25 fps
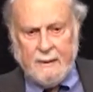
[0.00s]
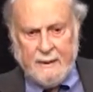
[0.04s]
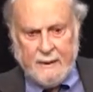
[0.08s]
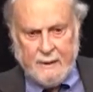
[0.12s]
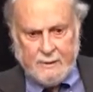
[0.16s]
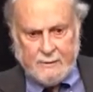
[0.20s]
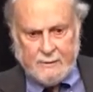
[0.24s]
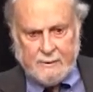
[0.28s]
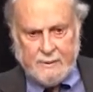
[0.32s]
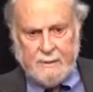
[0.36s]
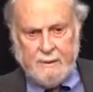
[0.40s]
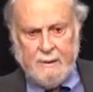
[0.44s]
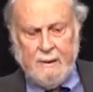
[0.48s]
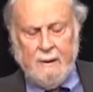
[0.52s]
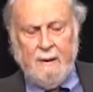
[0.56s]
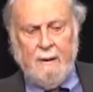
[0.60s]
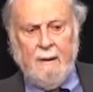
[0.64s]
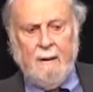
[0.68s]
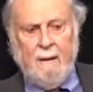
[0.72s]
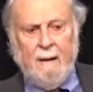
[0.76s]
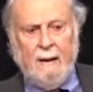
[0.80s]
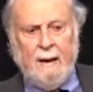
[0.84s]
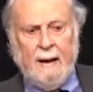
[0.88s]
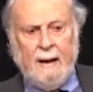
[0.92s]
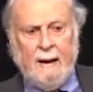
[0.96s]
Yes.
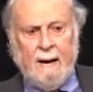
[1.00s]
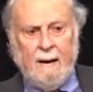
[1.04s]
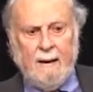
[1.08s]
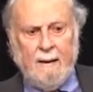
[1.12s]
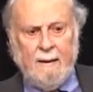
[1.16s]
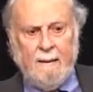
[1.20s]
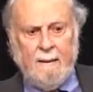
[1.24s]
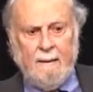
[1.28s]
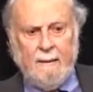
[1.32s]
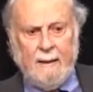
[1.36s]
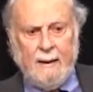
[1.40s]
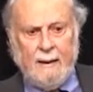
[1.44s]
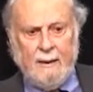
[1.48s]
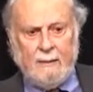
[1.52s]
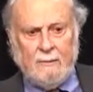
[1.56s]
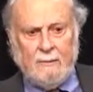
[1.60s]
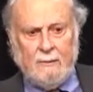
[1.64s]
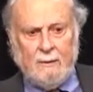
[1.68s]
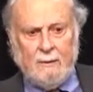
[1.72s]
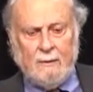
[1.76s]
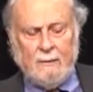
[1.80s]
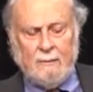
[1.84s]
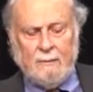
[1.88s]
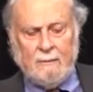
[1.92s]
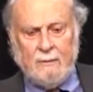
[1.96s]
Uh, a,
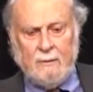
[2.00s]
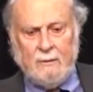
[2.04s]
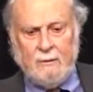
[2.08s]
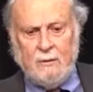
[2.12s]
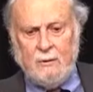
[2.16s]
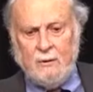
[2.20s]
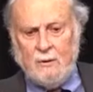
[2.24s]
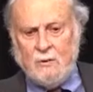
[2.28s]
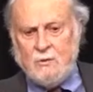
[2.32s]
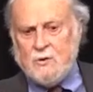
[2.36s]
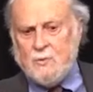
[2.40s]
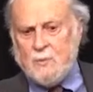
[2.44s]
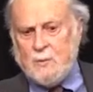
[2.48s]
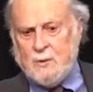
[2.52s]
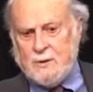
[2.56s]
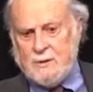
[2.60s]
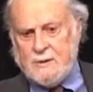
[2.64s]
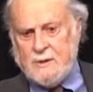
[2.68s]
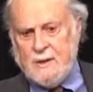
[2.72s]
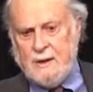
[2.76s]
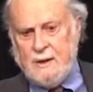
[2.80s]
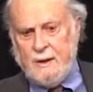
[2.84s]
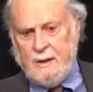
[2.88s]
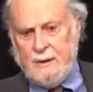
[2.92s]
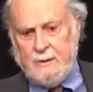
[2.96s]
a huge
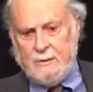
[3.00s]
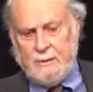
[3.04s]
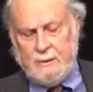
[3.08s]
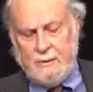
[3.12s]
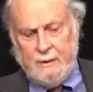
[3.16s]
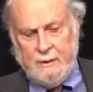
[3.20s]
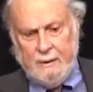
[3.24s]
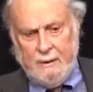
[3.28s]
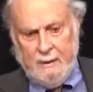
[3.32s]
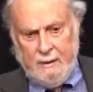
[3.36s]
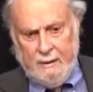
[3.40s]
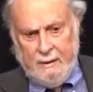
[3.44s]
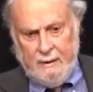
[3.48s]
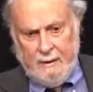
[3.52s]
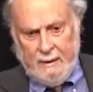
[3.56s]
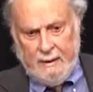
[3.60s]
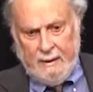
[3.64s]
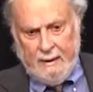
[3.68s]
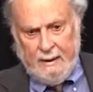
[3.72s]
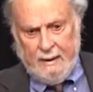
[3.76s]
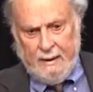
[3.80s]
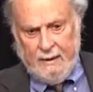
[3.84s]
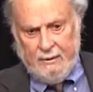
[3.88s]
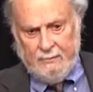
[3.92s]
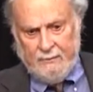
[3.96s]
percentage
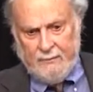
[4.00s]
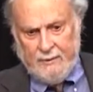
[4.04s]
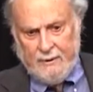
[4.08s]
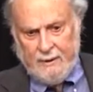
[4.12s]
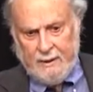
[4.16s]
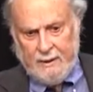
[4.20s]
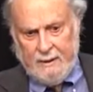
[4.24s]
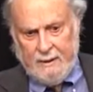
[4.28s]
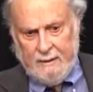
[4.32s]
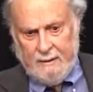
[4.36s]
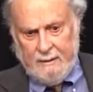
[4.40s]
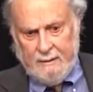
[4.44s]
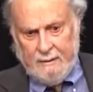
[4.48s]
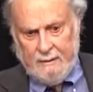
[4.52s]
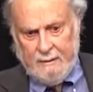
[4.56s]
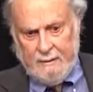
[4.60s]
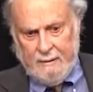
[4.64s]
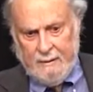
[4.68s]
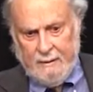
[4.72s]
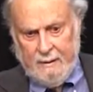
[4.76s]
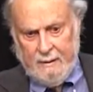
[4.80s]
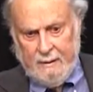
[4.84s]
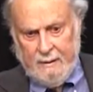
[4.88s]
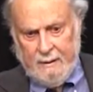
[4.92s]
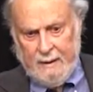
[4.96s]
of the
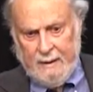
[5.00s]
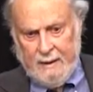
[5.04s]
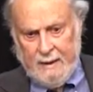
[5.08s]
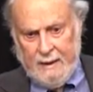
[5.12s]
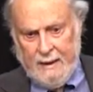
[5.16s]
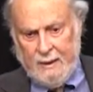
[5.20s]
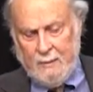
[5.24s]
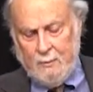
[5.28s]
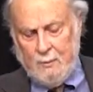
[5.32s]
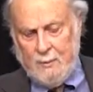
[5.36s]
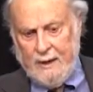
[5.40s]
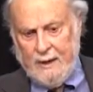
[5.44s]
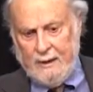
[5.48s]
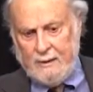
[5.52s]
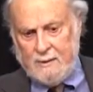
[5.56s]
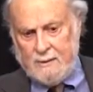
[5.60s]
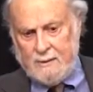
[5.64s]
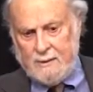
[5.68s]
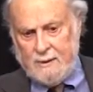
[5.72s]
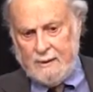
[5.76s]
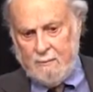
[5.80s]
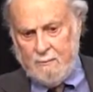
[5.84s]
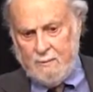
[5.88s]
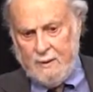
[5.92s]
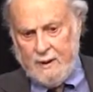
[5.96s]

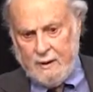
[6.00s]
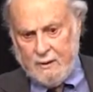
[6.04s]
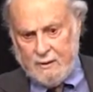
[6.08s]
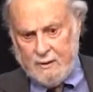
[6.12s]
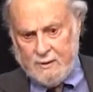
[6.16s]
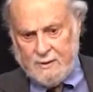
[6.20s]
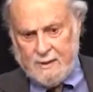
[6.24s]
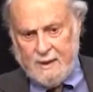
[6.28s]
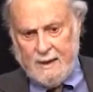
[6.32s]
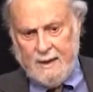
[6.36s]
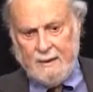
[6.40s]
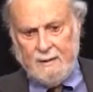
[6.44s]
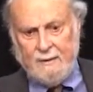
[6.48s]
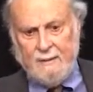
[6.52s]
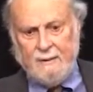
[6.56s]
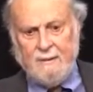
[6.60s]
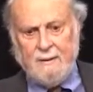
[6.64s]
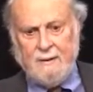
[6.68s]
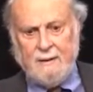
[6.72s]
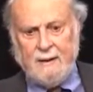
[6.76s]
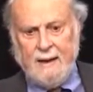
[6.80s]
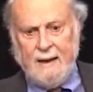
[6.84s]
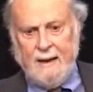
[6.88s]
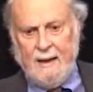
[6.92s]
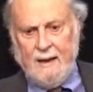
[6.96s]
inmates at Rikers
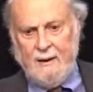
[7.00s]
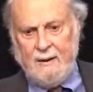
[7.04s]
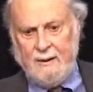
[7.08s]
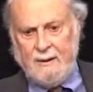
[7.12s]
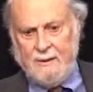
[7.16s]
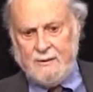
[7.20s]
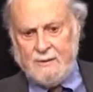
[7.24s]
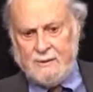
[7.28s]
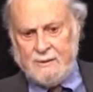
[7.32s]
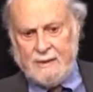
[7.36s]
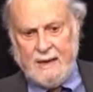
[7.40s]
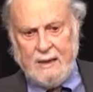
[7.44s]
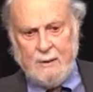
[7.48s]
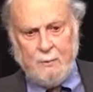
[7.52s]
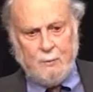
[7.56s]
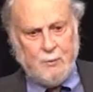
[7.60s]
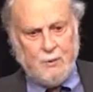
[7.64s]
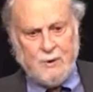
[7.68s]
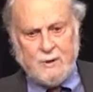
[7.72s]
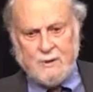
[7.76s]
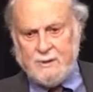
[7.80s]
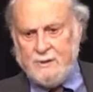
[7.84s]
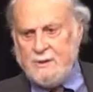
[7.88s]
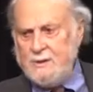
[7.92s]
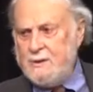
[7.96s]
Island and in state
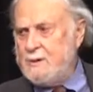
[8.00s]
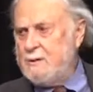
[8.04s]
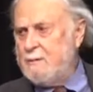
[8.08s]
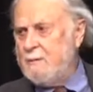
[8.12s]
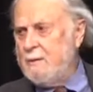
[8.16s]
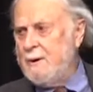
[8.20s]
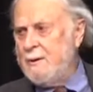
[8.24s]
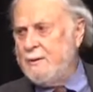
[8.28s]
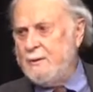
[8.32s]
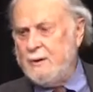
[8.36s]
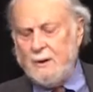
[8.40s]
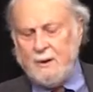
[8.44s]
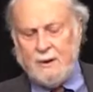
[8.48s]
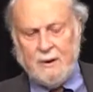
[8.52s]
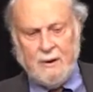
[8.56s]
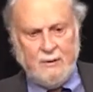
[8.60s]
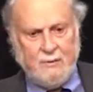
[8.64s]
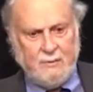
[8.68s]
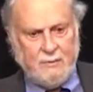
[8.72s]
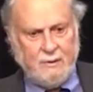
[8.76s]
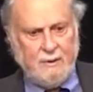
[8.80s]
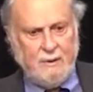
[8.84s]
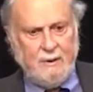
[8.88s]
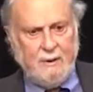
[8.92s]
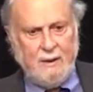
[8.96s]
prisons throughout the
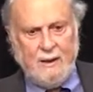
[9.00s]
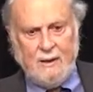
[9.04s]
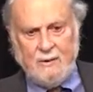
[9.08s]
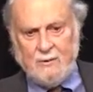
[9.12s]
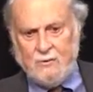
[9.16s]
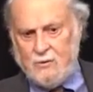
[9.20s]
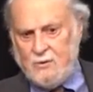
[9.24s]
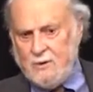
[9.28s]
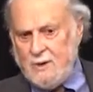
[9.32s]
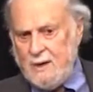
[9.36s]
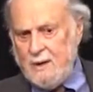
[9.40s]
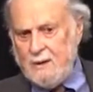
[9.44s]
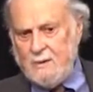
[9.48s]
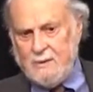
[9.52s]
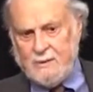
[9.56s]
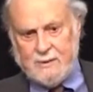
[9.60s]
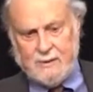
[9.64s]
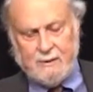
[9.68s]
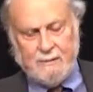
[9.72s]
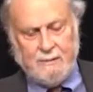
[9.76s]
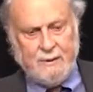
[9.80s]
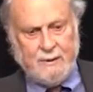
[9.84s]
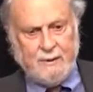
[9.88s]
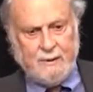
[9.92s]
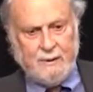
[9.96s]
country and jails
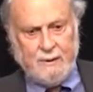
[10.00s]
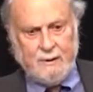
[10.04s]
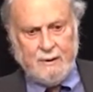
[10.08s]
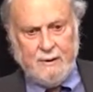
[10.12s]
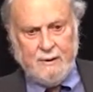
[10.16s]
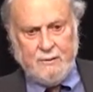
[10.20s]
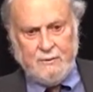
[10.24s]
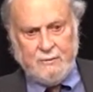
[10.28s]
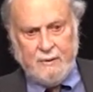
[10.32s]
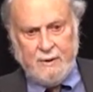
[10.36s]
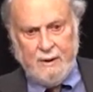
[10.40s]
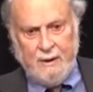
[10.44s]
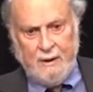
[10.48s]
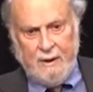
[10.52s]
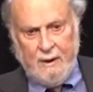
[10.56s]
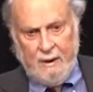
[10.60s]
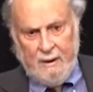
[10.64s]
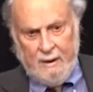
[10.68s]
throughout the country